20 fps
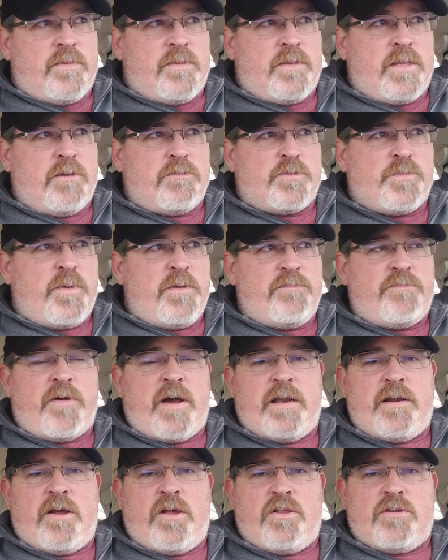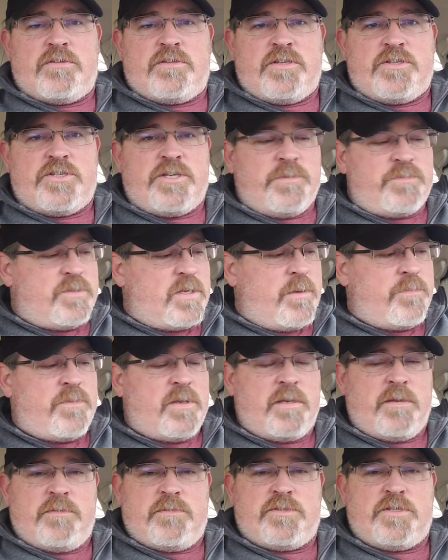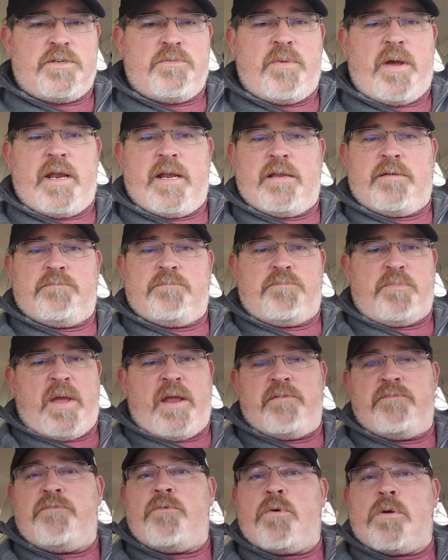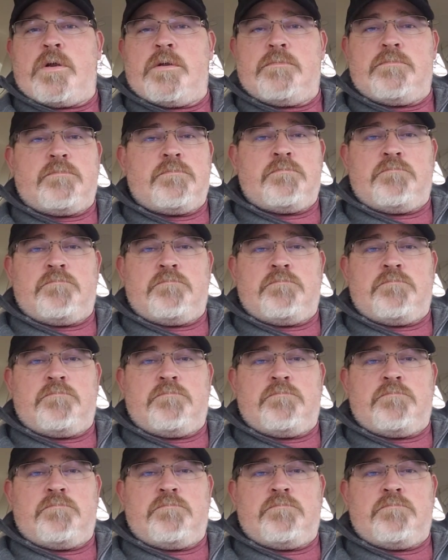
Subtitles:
They'll spend $5 to ship something. She might have paid for it.